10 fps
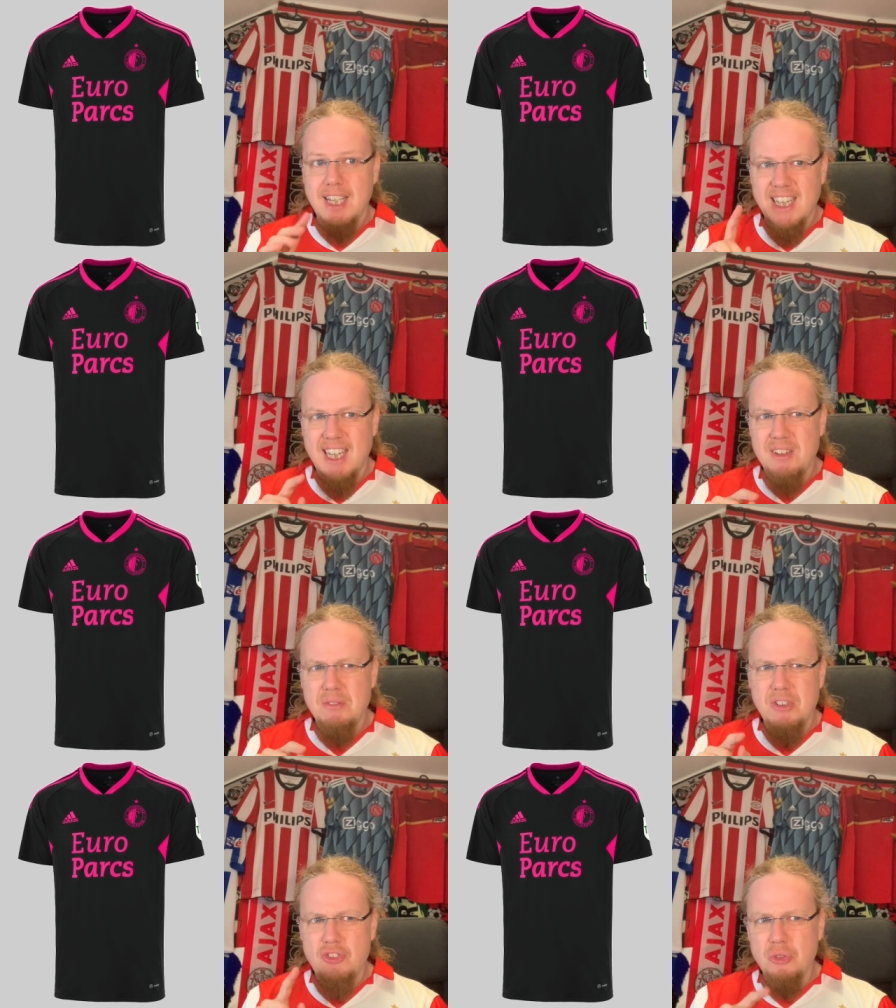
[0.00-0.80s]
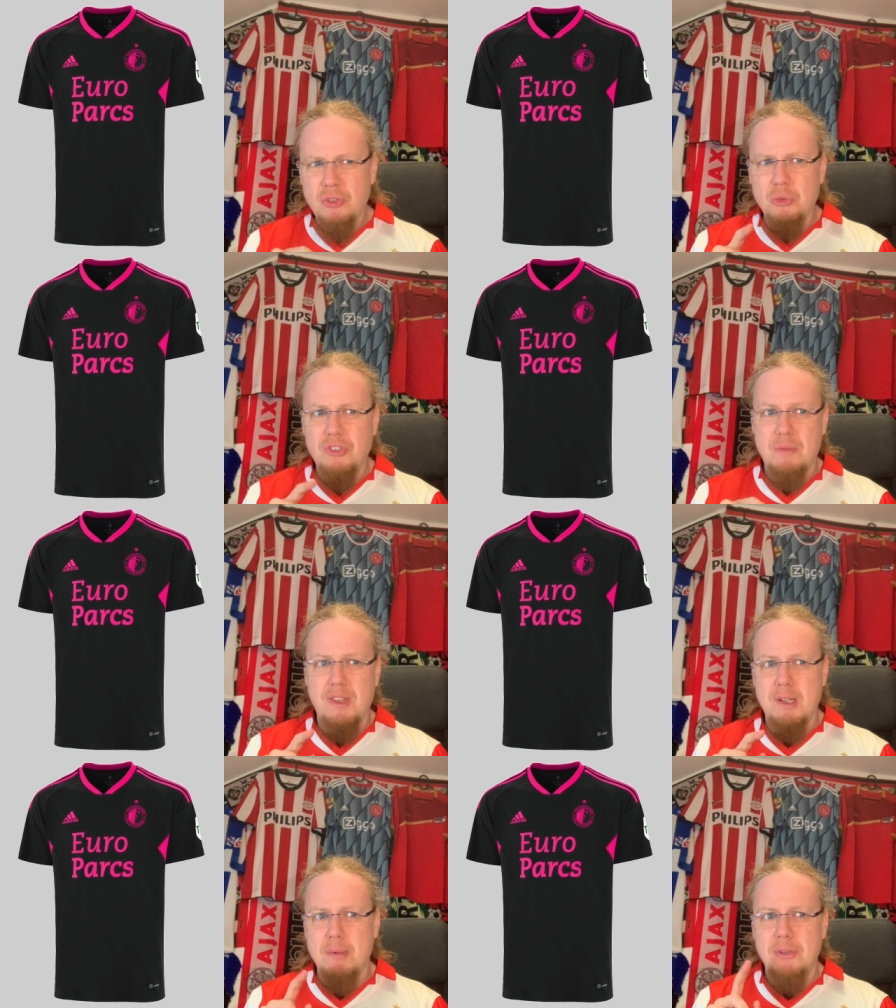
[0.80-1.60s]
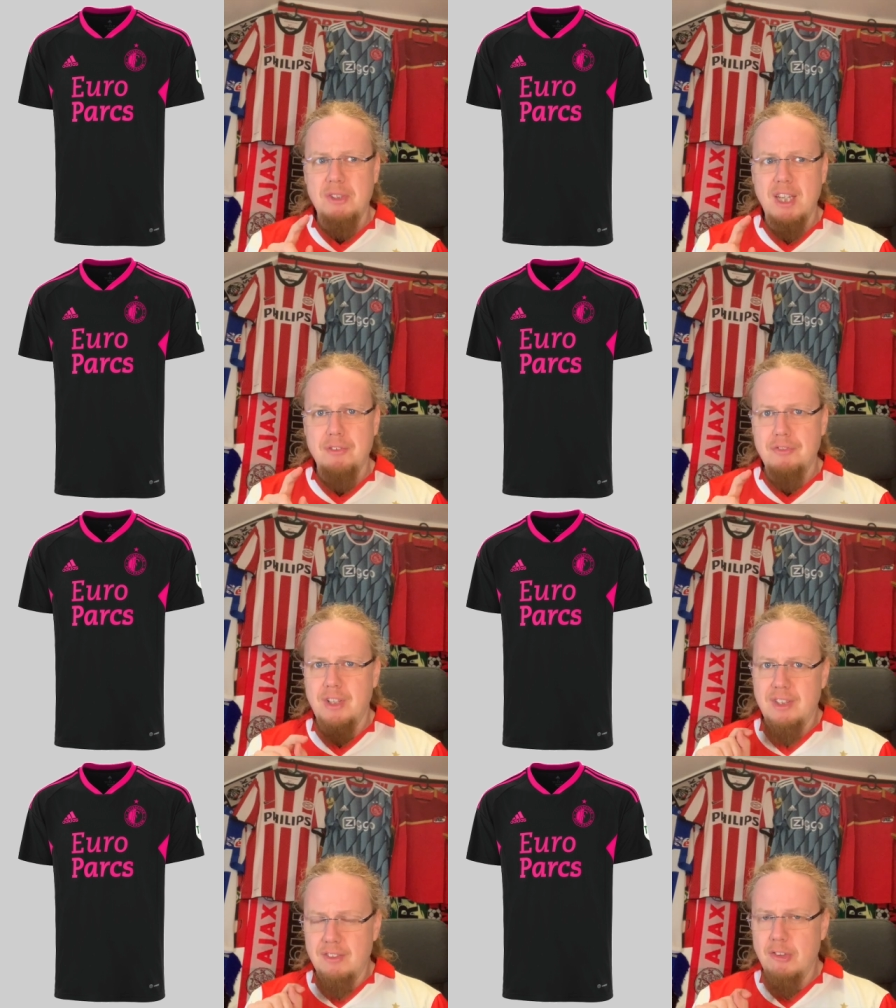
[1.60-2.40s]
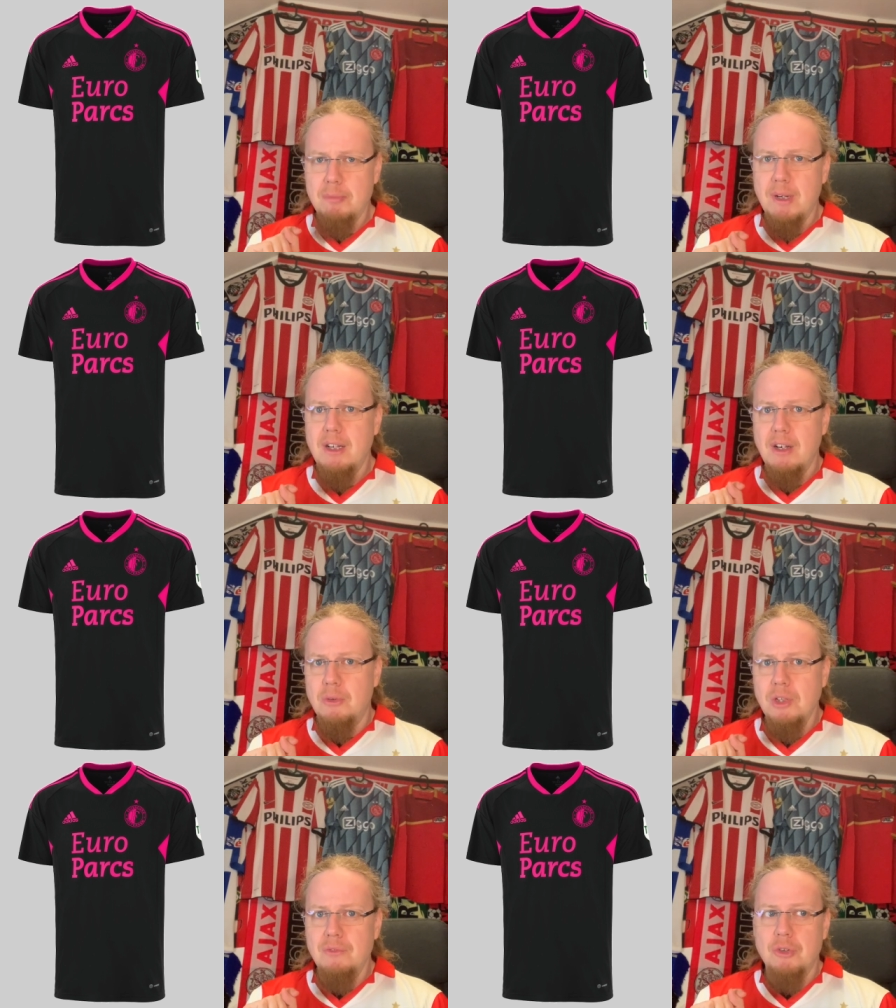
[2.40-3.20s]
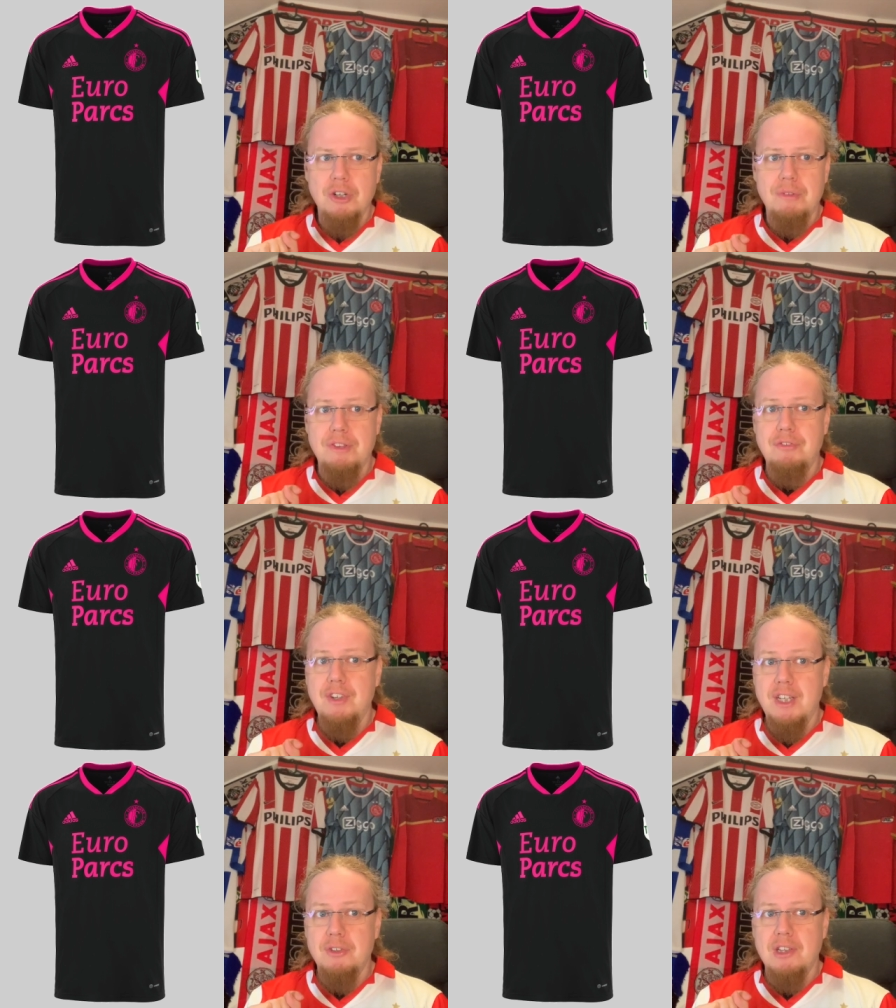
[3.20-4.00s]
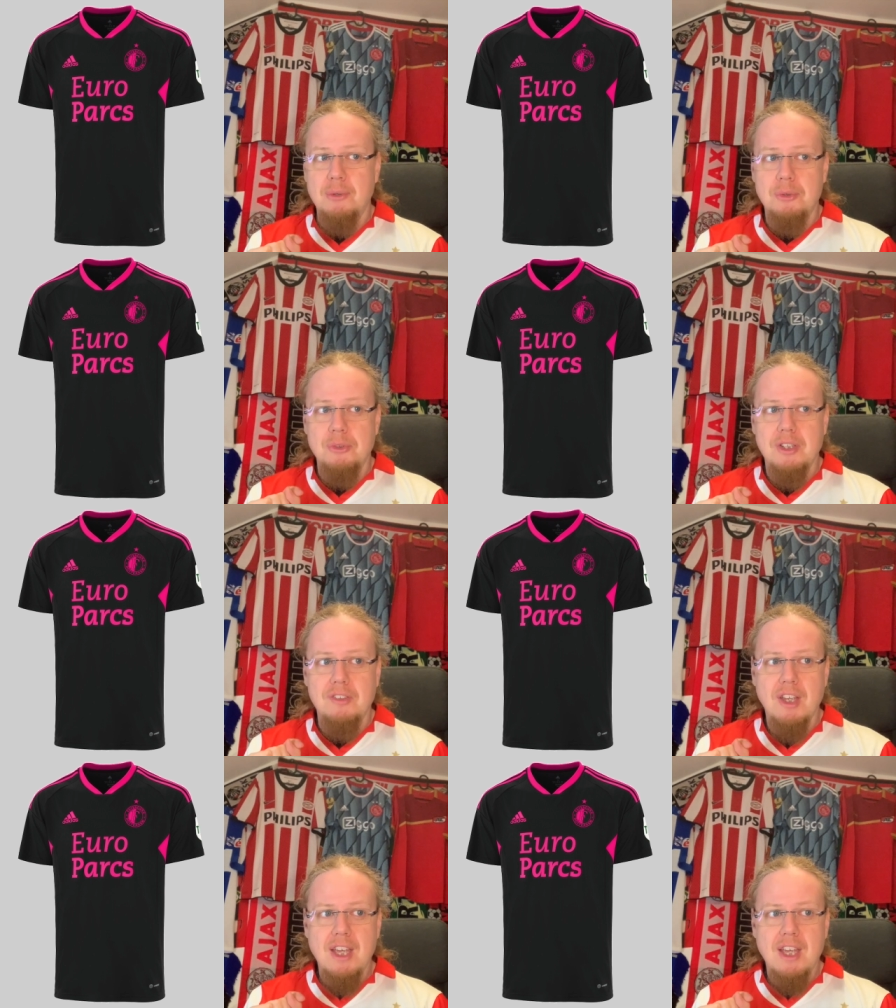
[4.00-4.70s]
Again, we should do something about the F, and this is my only worry with the Feyenoord logo that